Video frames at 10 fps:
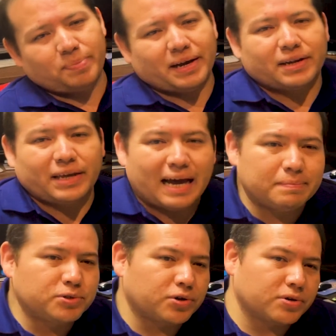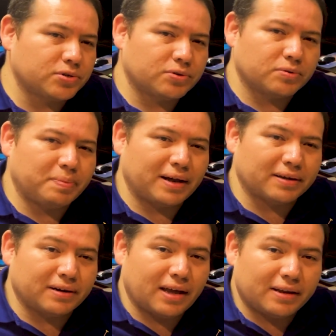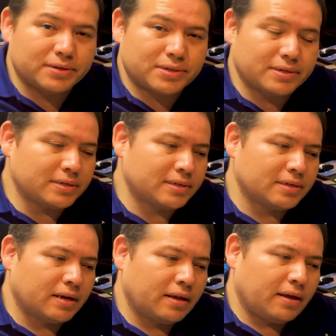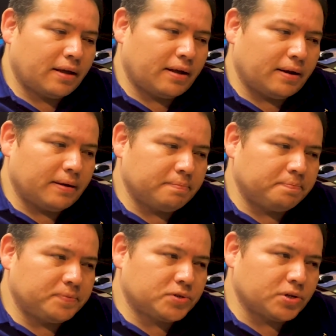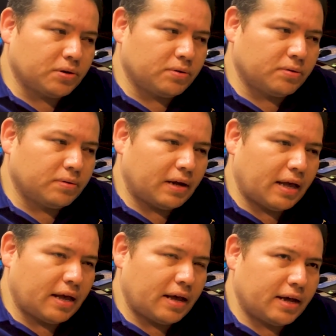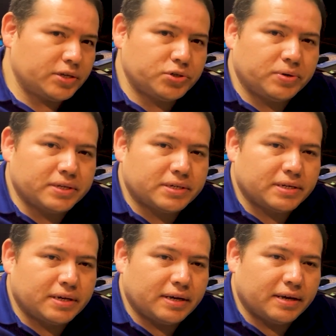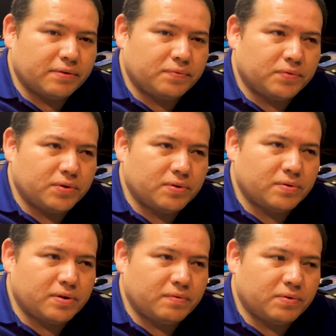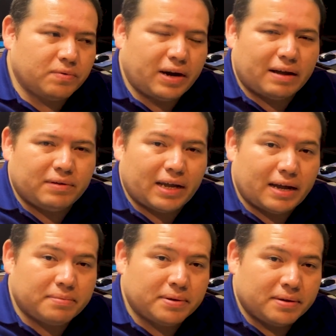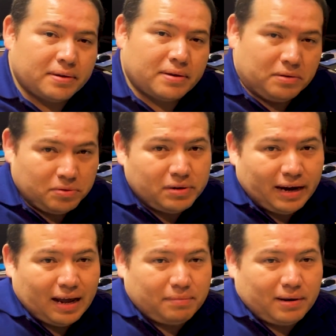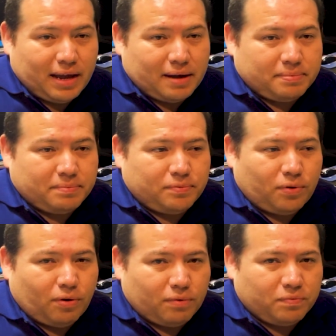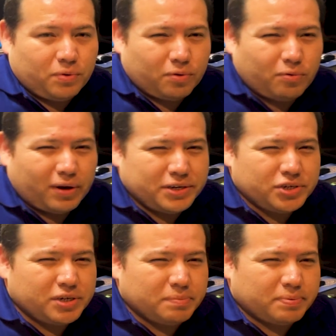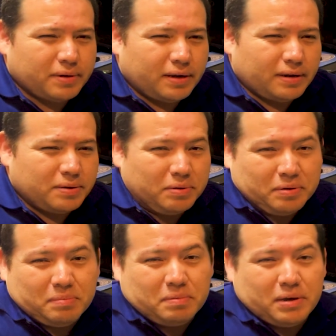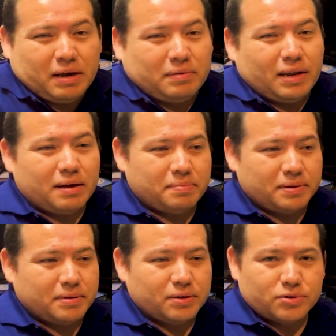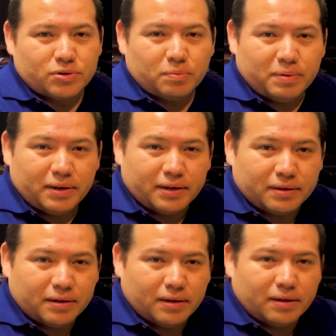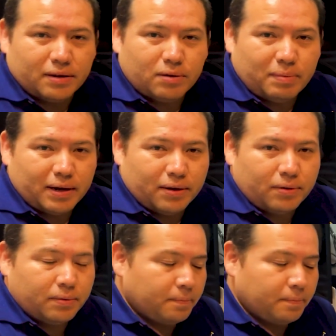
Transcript: packet captures or packet analysis. So as you can see, if you want to have a lab, you can have a lab for quite cheap. You can maybe have a lab and then you start building little by little.